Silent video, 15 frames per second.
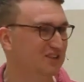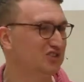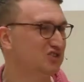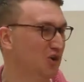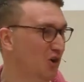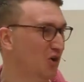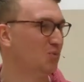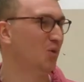
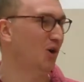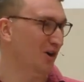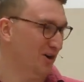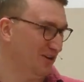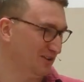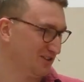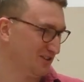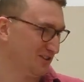stern
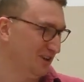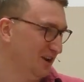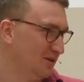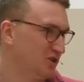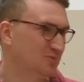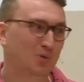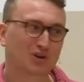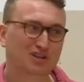words,
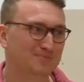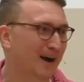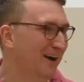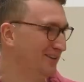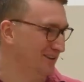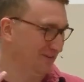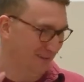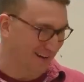just put a smile
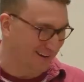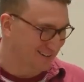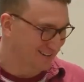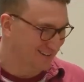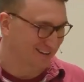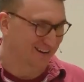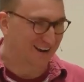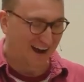on your
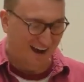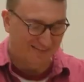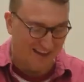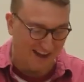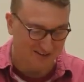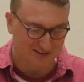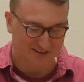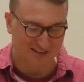face, and
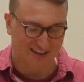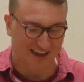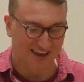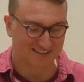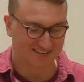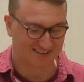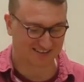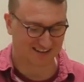that just
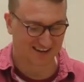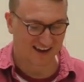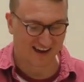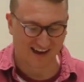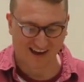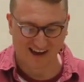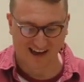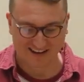negates
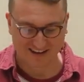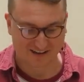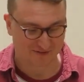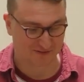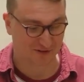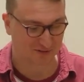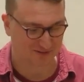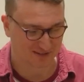any
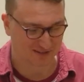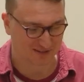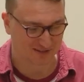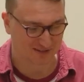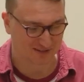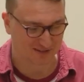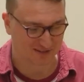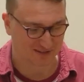difficulties that
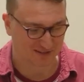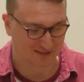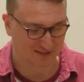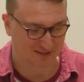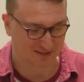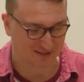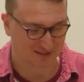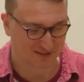might come your
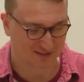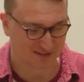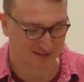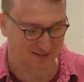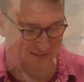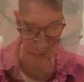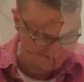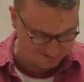way.
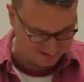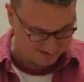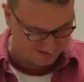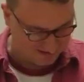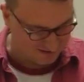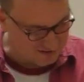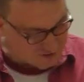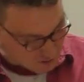Because it's